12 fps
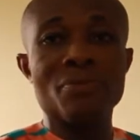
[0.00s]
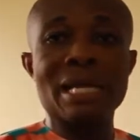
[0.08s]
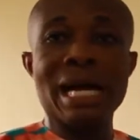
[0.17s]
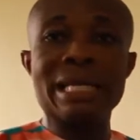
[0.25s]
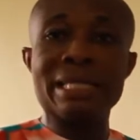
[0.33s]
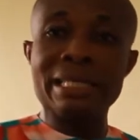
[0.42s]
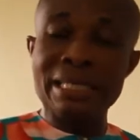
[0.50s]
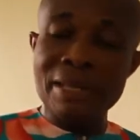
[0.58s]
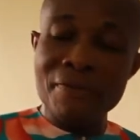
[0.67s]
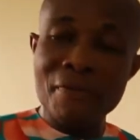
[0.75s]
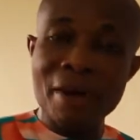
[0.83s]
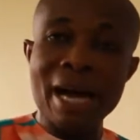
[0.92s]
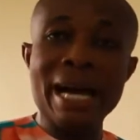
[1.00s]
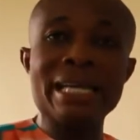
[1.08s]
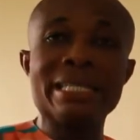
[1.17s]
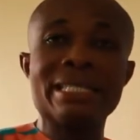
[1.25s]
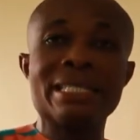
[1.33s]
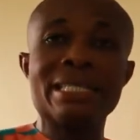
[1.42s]
that
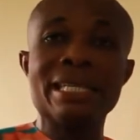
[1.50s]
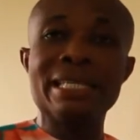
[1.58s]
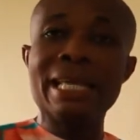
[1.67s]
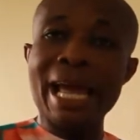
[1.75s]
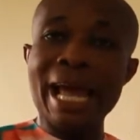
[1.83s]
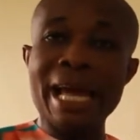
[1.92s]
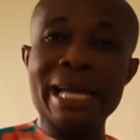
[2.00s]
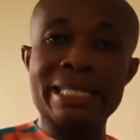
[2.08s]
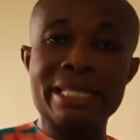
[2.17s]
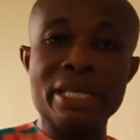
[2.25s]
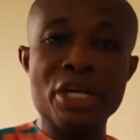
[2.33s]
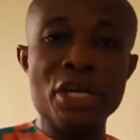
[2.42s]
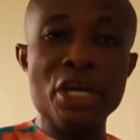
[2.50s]
divides the Earth